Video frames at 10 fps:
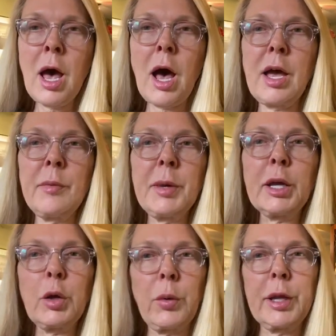I have been
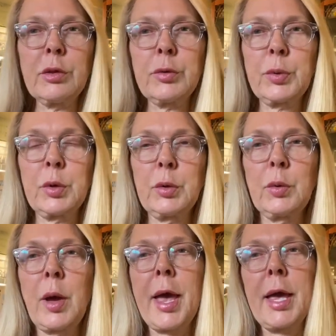going
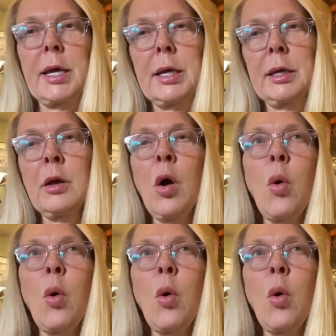through a